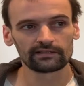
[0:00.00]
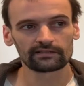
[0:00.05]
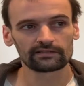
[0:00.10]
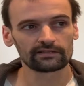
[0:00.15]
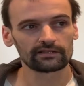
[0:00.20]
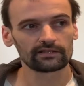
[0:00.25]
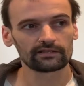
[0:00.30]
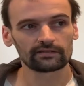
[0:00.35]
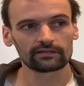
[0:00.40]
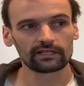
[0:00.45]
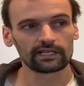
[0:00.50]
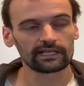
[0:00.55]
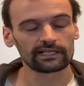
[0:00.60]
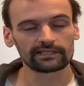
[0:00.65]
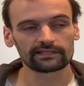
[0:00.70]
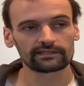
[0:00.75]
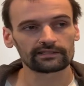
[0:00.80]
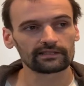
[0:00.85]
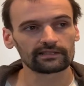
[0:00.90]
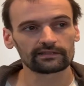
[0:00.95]
So
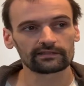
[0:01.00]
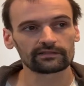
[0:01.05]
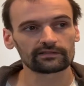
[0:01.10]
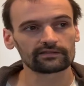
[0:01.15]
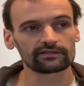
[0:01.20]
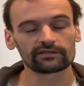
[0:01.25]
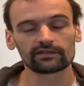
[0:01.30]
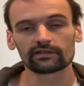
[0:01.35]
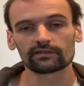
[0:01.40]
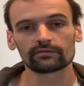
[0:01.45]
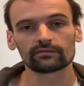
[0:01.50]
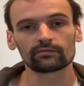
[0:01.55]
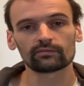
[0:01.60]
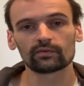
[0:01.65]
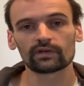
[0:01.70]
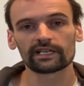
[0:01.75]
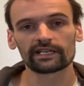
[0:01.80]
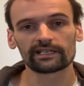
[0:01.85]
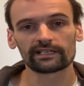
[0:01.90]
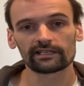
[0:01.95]
I said there's no
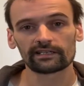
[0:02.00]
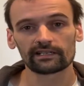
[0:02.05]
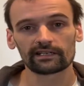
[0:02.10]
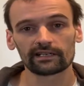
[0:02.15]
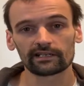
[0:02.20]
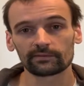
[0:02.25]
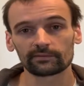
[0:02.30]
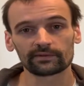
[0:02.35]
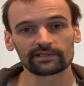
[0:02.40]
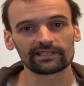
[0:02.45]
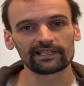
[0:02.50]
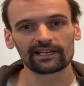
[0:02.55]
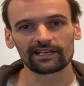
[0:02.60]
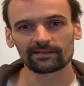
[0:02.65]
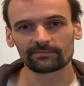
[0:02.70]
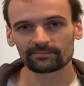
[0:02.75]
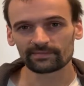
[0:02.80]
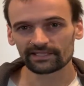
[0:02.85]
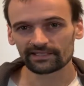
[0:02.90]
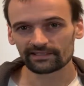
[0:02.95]
way I would
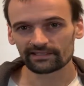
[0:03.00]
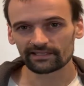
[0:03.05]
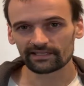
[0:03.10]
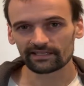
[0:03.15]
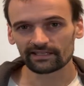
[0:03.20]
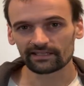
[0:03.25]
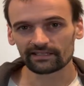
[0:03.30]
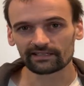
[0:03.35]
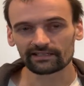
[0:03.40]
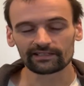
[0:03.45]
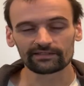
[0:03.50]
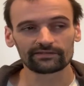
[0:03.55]
not be there